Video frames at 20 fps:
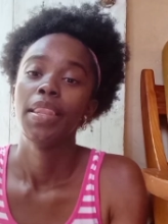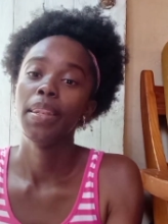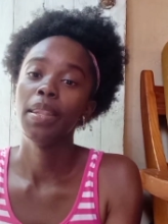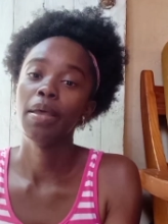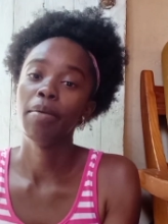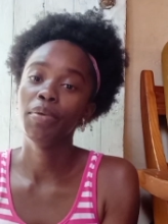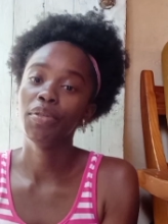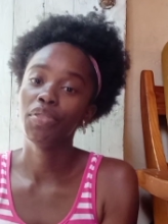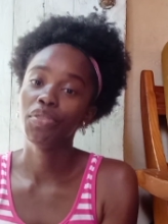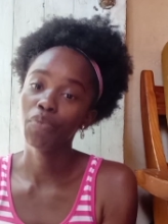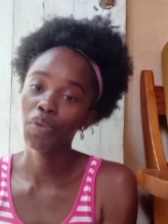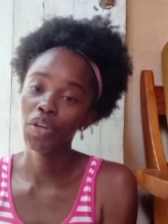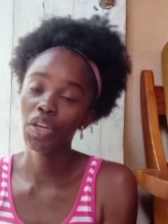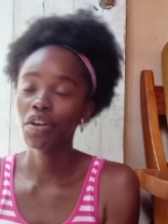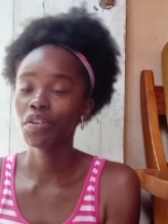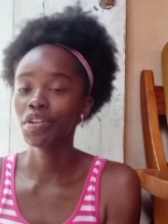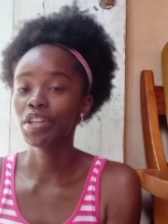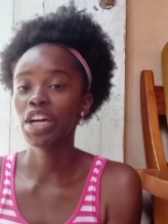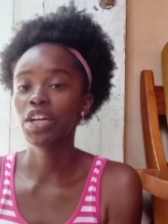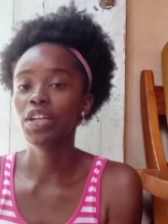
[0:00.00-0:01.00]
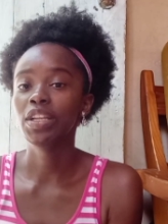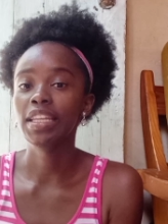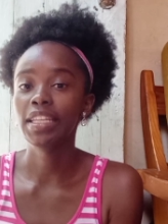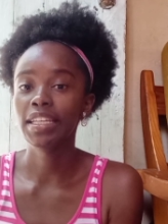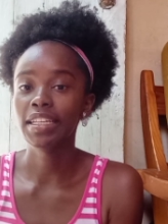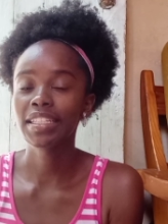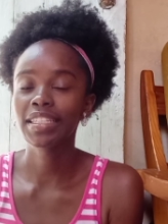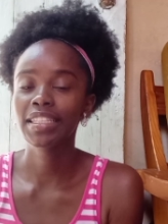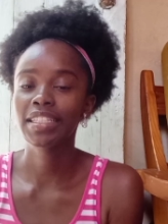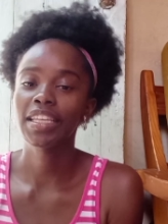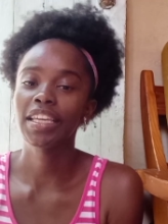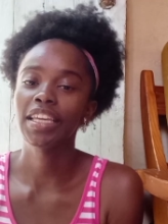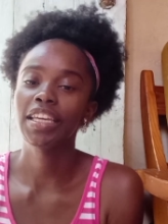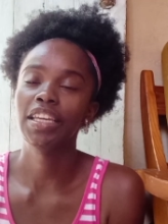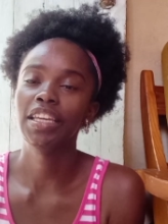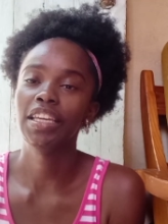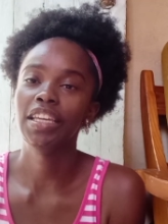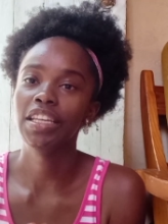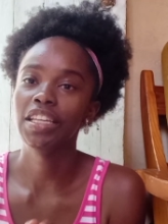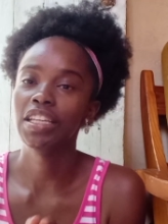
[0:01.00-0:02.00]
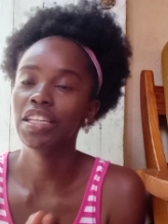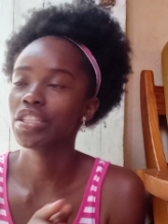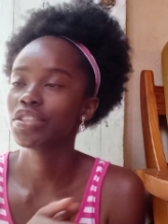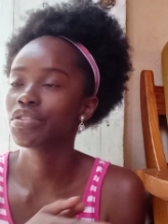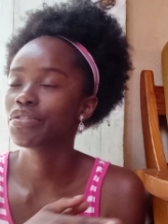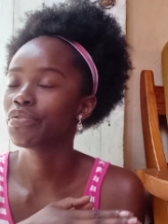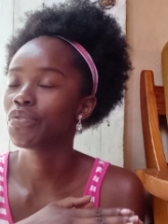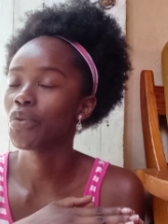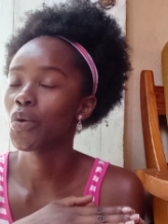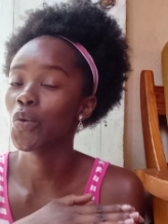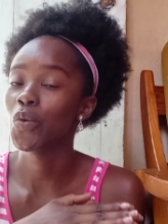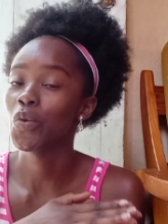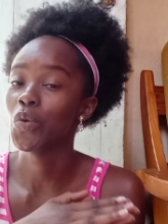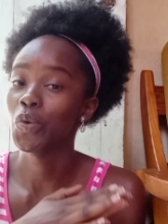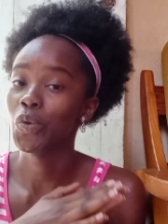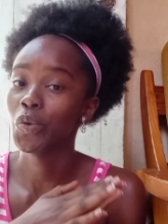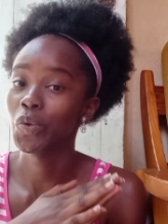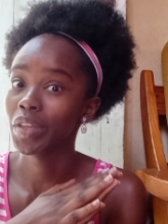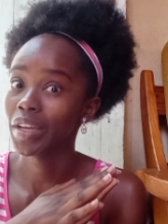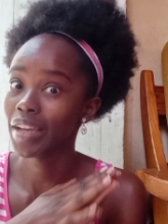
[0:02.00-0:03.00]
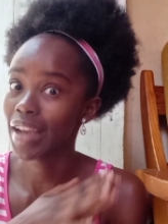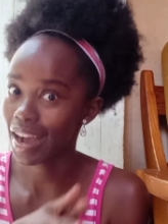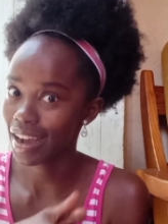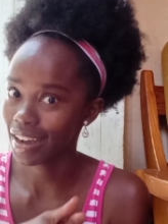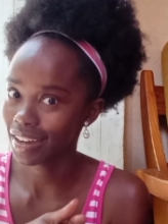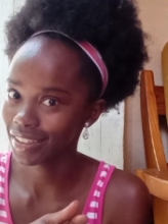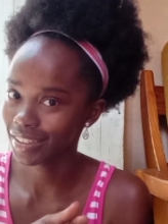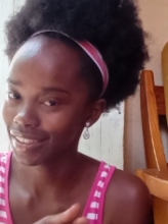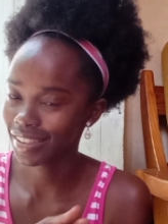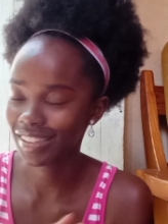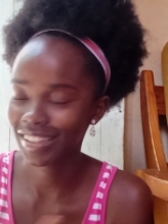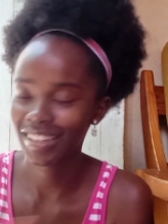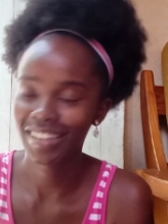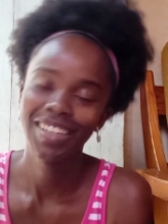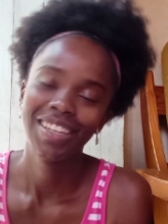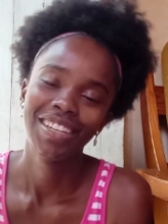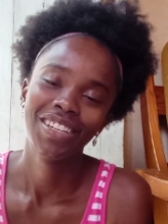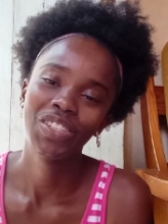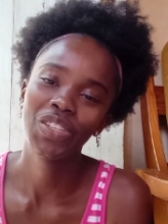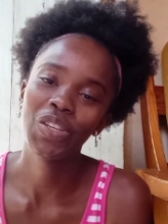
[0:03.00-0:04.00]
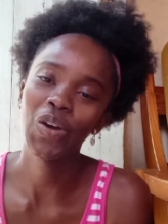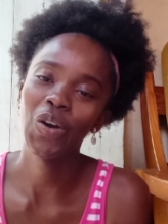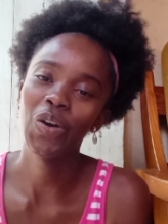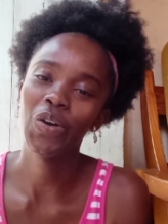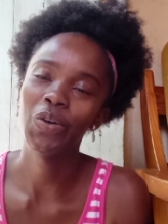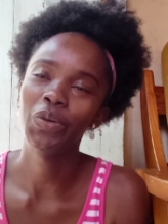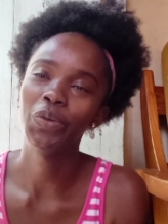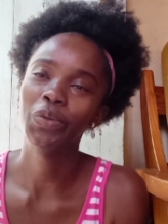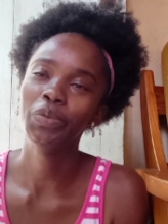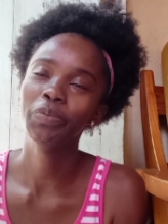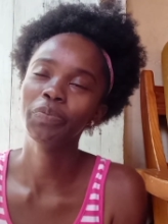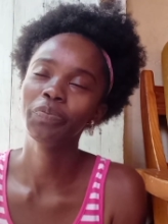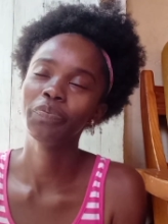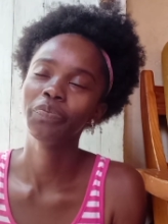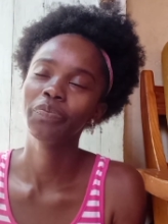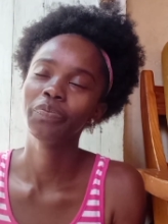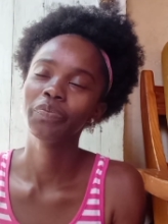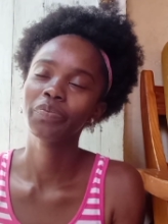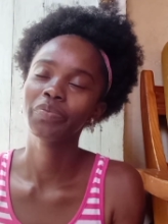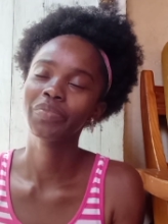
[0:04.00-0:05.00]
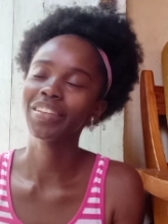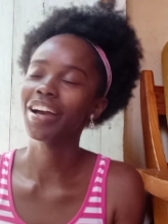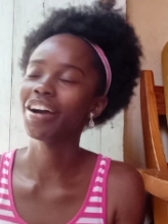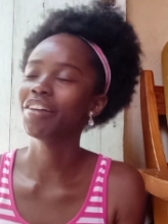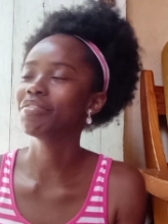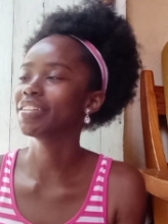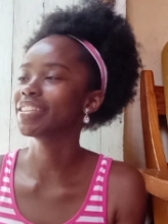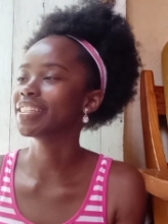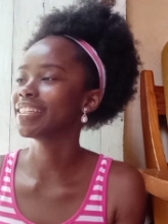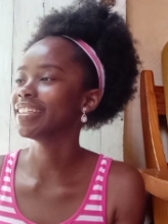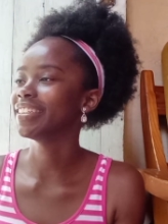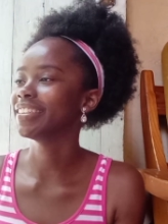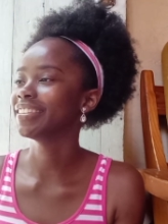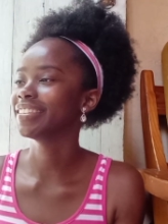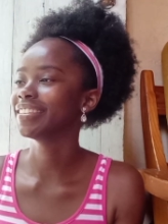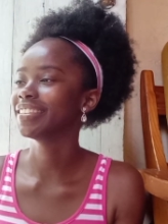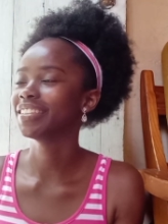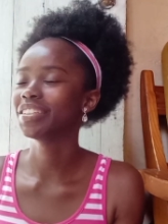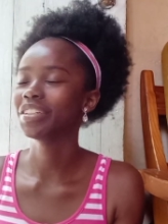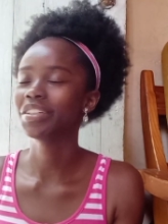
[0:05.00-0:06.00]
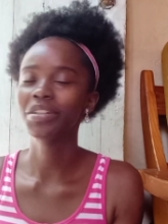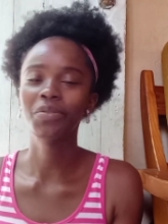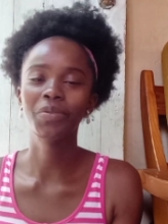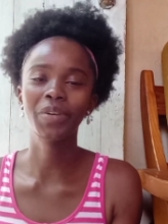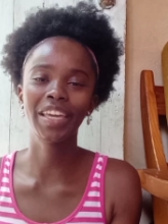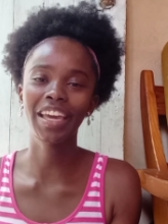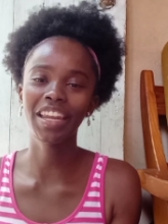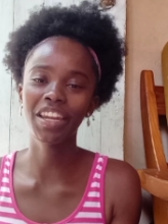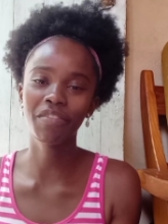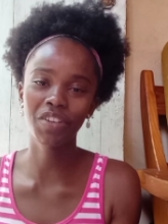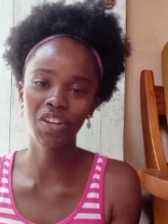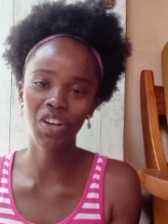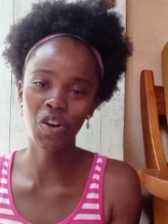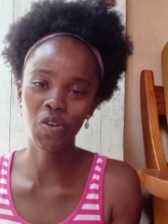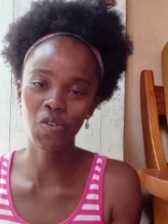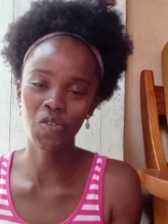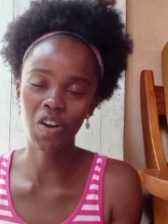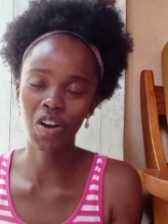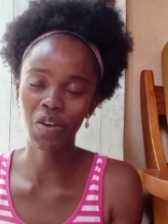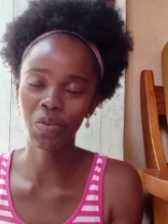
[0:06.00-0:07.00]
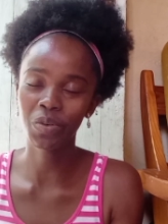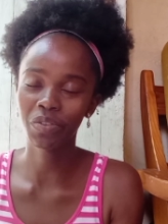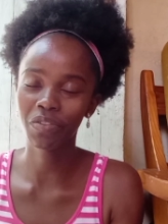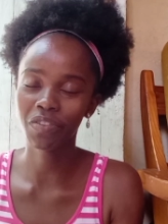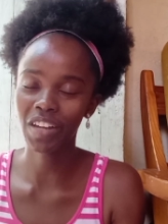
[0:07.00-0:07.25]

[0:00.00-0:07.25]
Number 3 on our list is for the guys. So obviously, we can never go wrong with